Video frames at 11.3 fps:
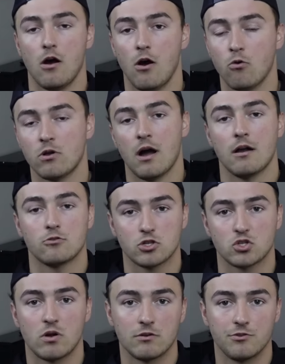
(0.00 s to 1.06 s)
O'Connell
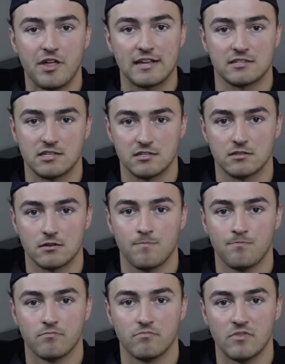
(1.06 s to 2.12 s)
struggled last season.
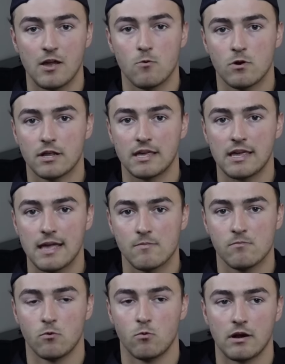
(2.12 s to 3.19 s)
They won a
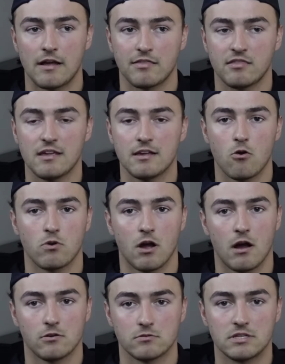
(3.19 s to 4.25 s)
game where I think
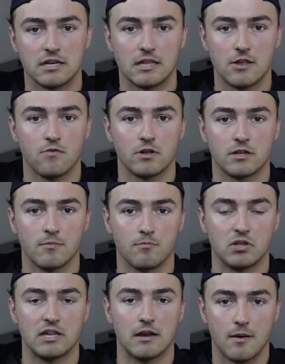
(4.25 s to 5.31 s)
O'Connell didn't even
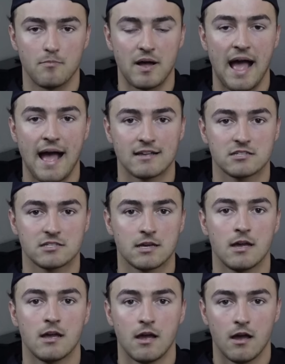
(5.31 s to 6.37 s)
complete a pass
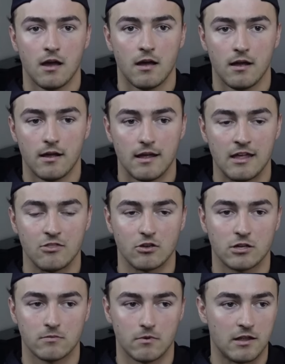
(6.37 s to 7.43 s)

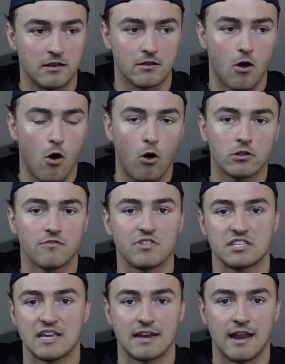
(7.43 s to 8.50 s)
in all of the
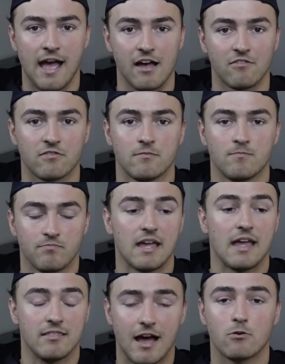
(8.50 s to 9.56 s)
second half.
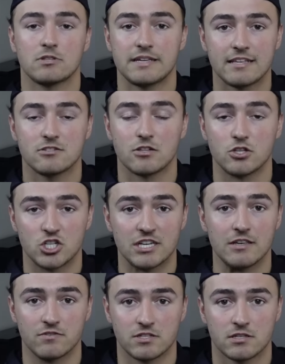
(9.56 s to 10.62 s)
And that was against the
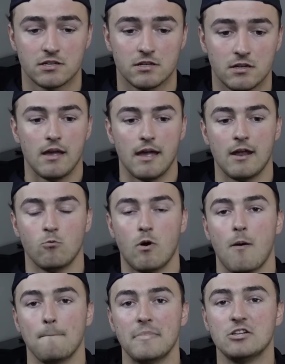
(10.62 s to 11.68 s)
Chiefs. And while
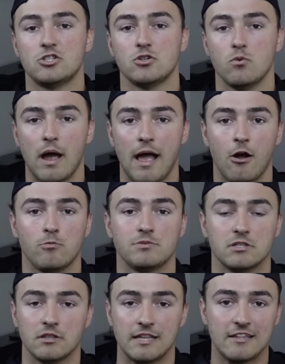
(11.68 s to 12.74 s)
Minshew helped
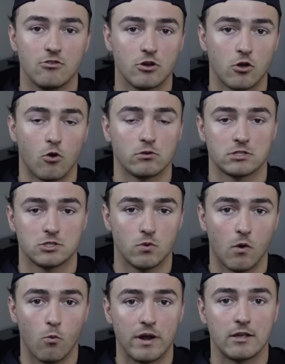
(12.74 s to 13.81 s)
lead the Colts to a
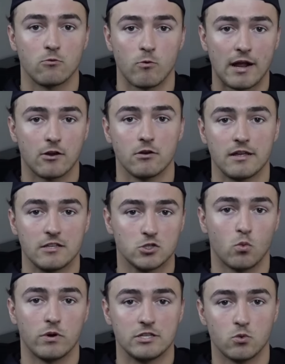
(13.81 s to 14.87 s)
winning record in
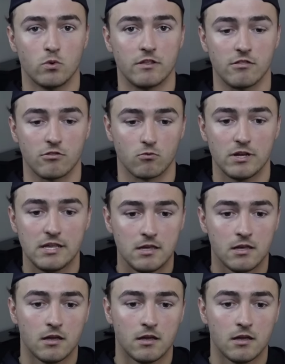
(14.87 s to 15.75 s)
2023,